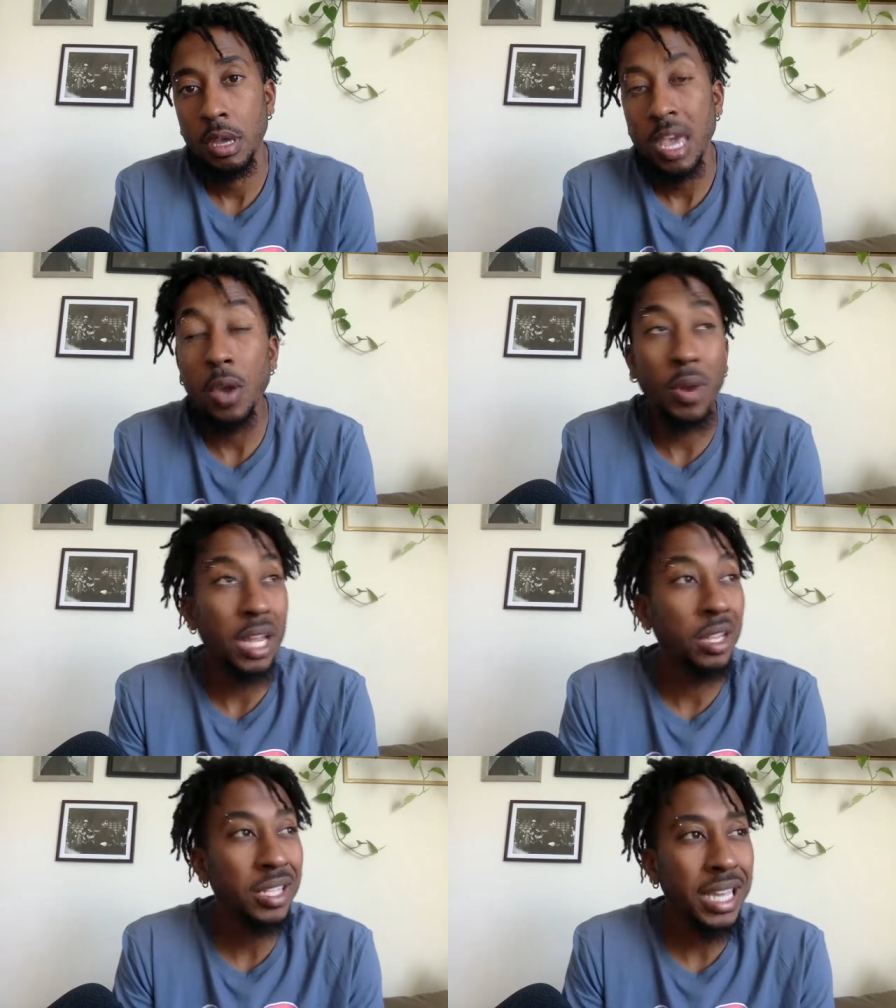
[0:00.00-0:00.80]
And when I
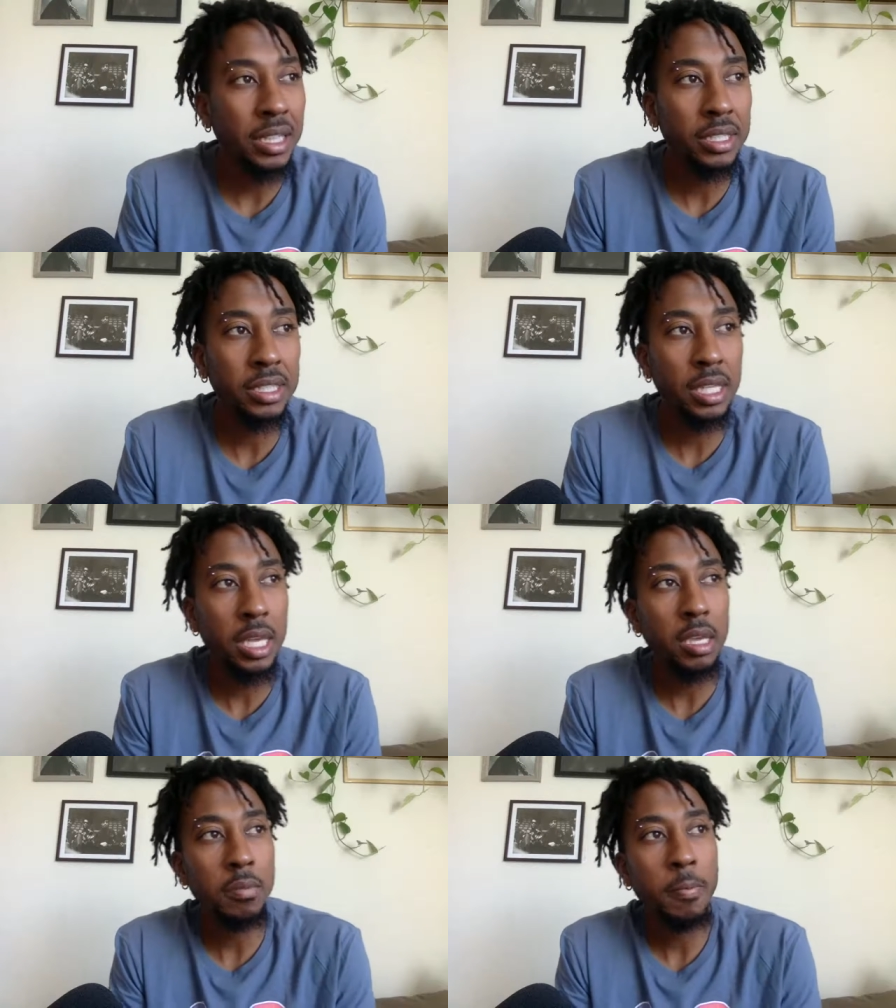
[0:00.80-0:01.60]
look at this
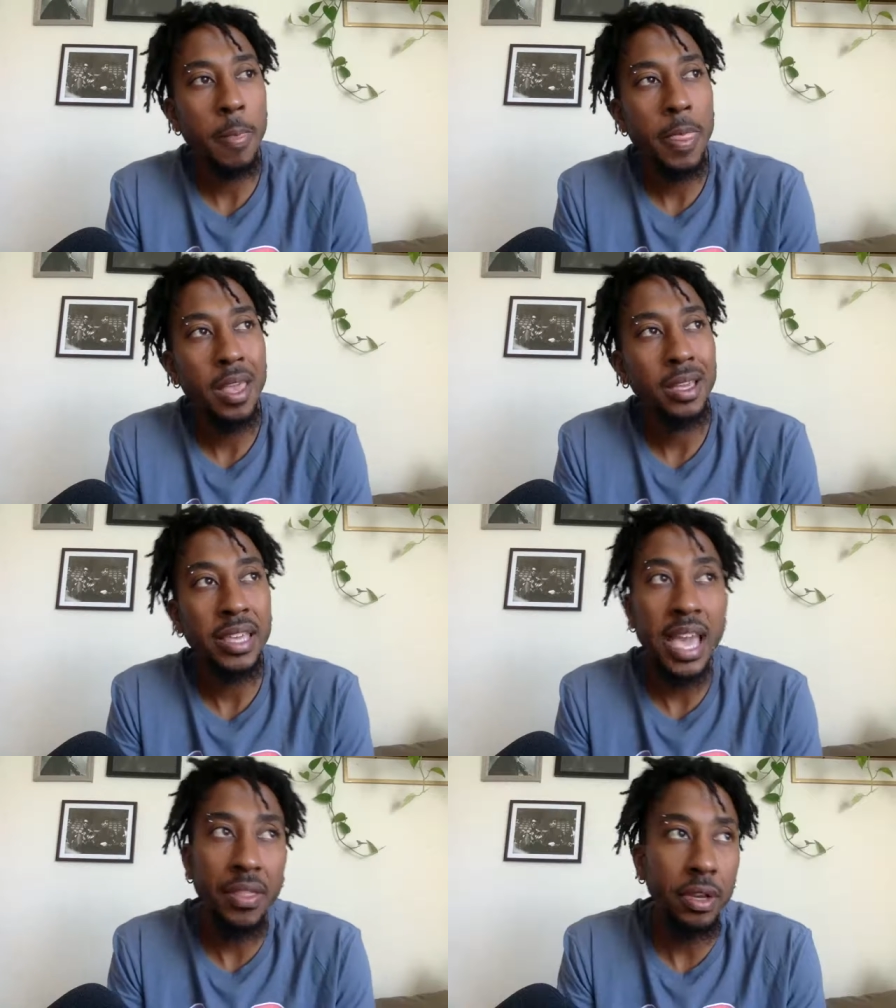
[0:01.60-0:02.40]
team,
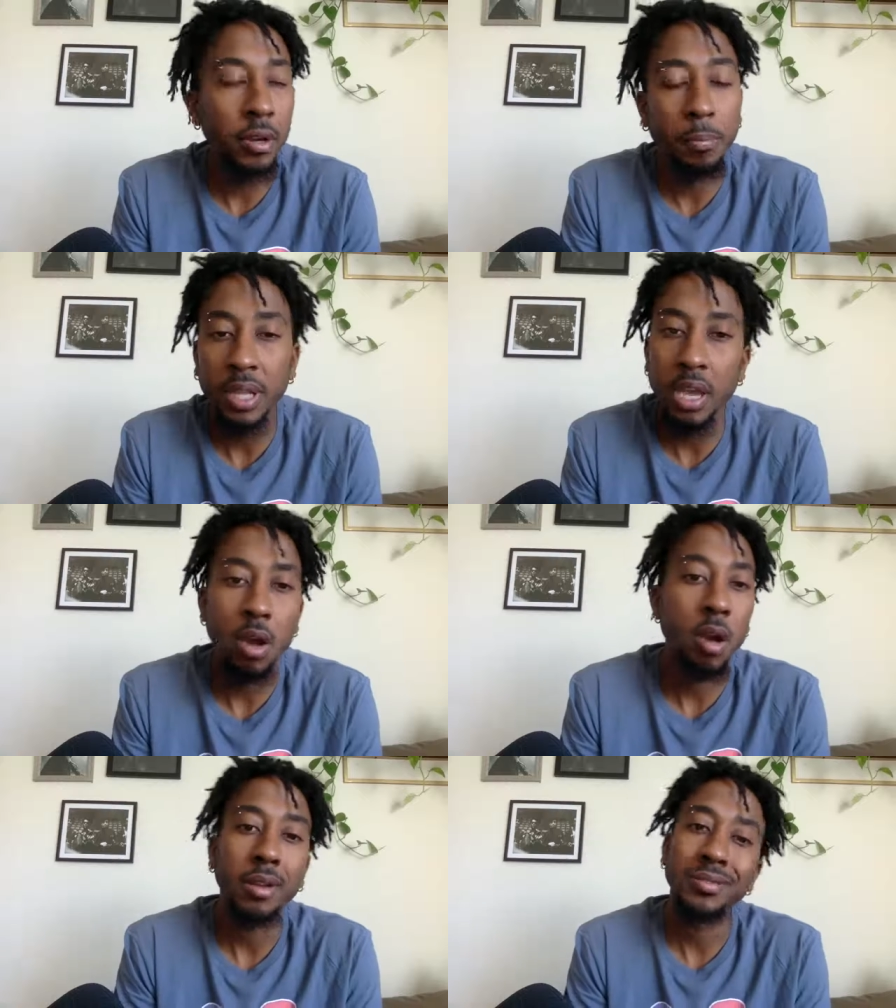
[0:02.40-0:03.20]
yeah, they're going to play
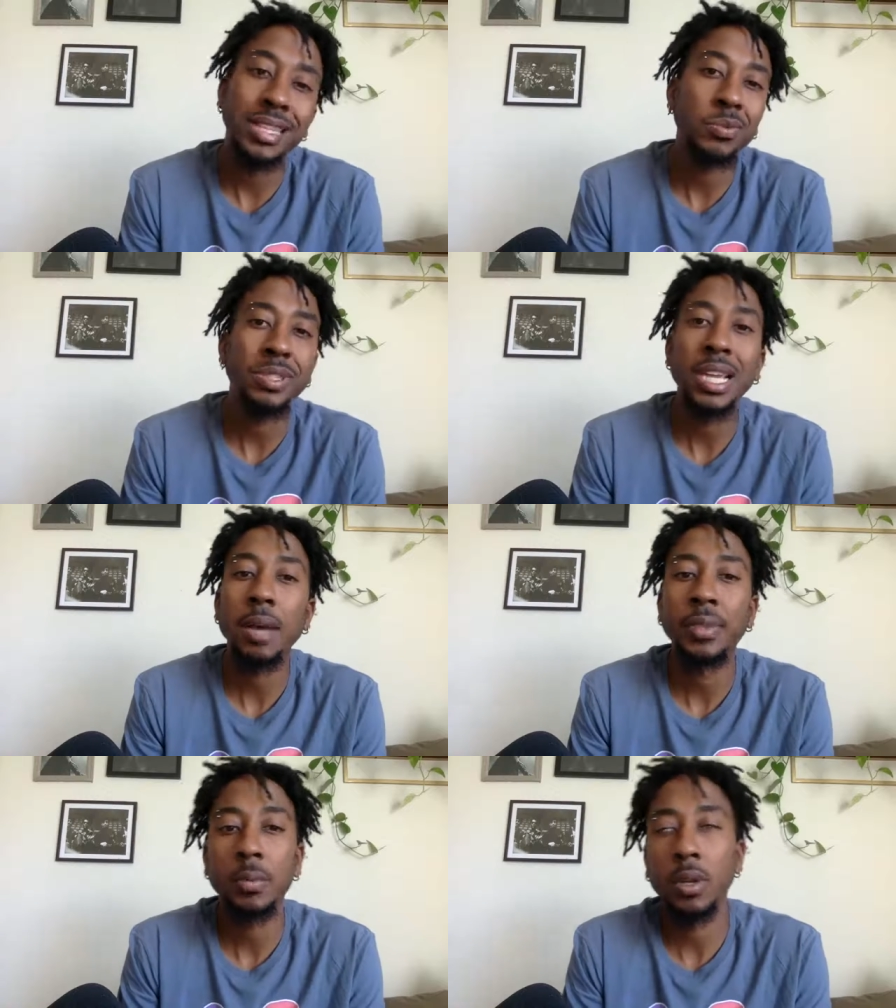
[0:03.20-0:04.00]
hard. That's what
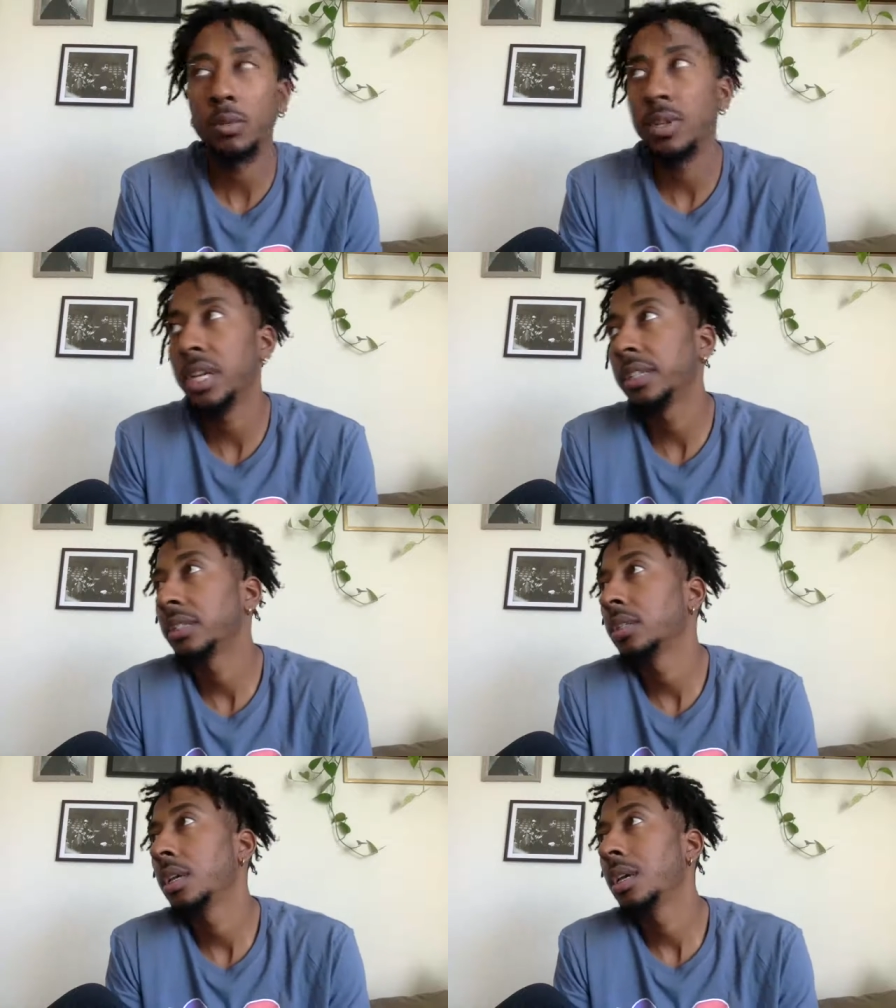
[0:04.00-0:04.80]
Tom Thibodeau
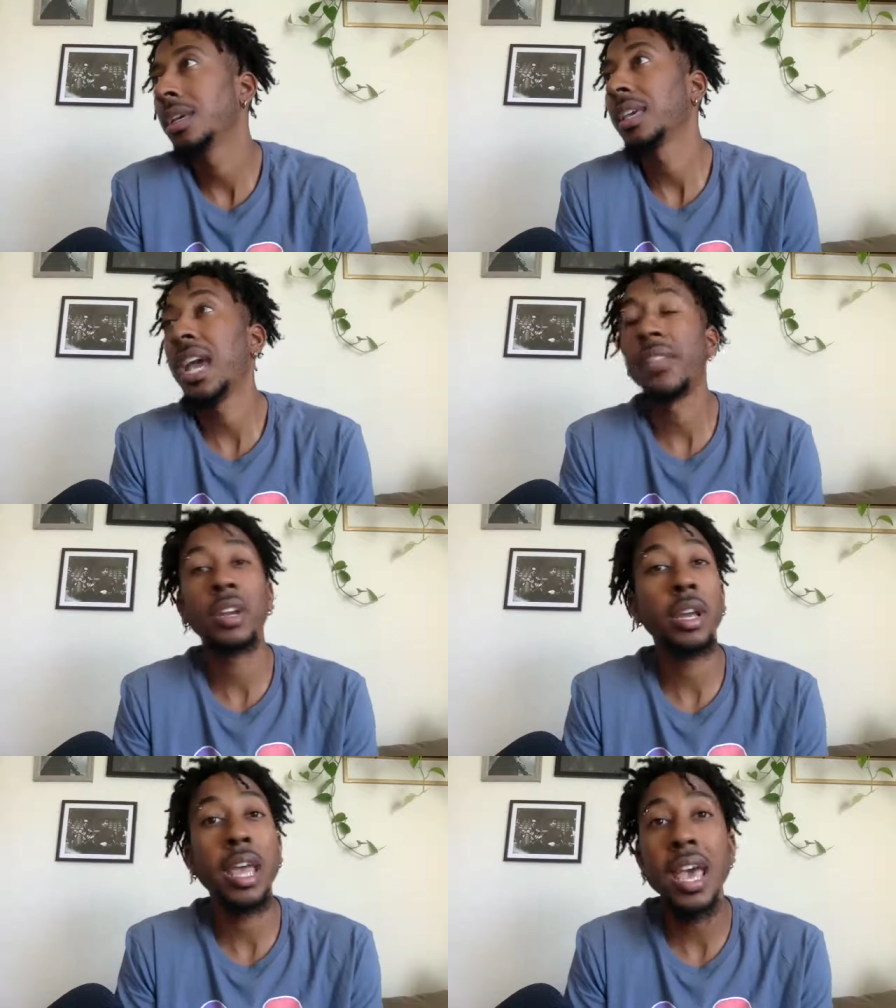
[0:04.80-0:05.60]
does. Yeah, they're
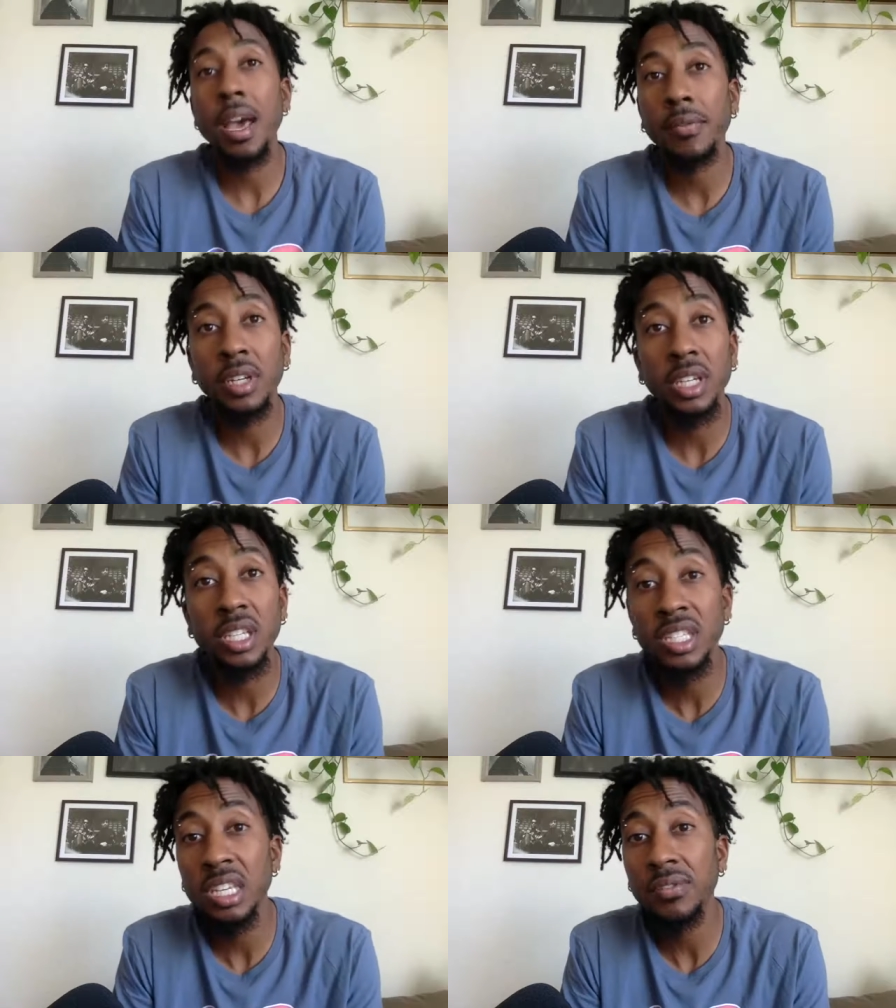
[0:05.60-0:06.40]
going to have a
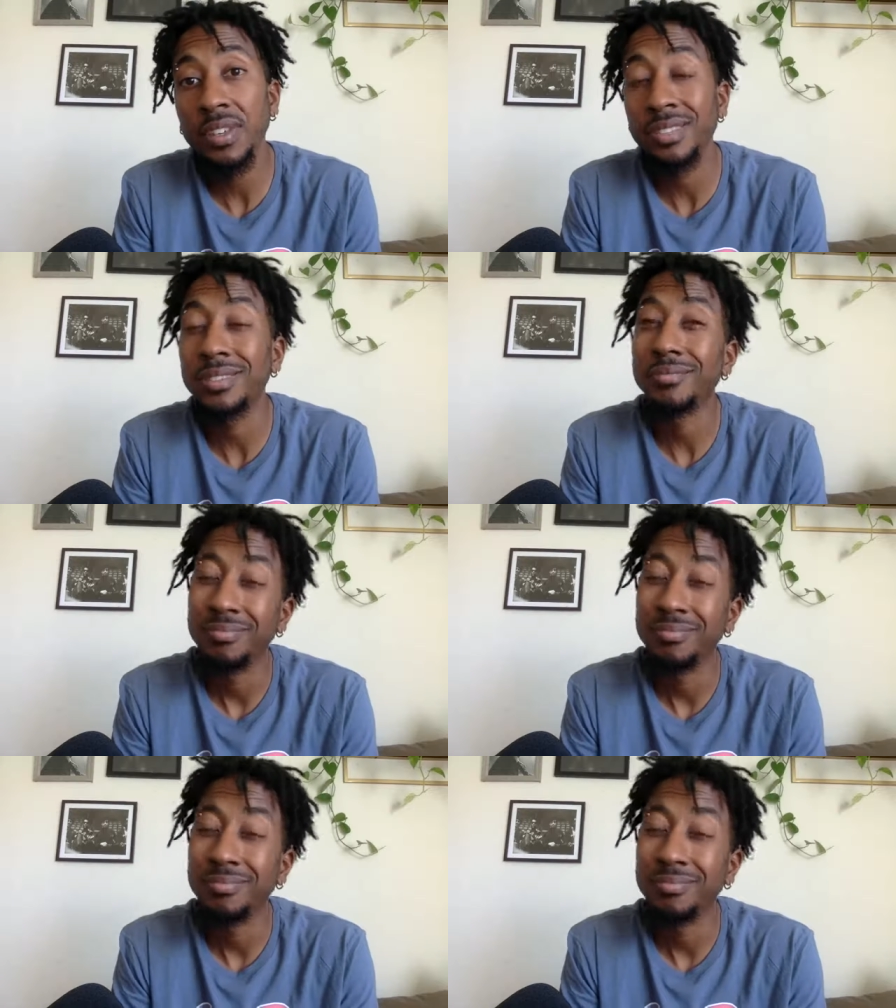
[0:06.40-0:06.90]
good defense.